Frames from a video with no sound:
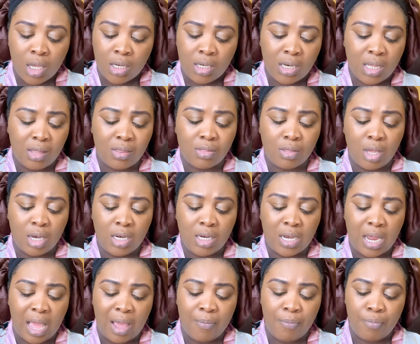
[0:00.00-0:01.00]
they
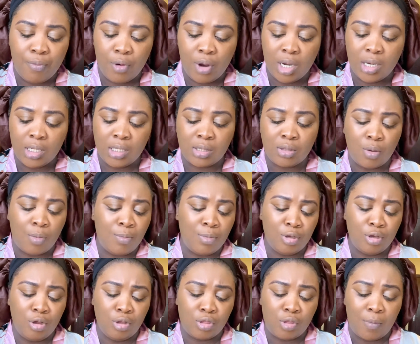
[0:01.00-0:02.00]
studied abroad it
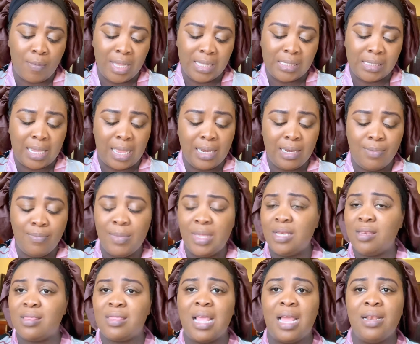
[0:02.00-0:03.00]
automatically
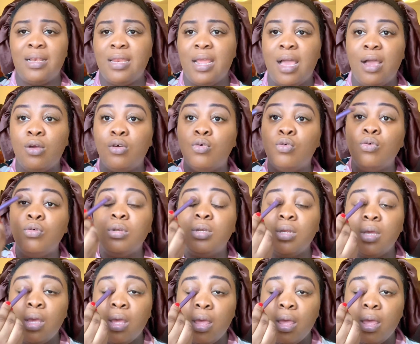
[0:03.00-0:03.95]
means that they are good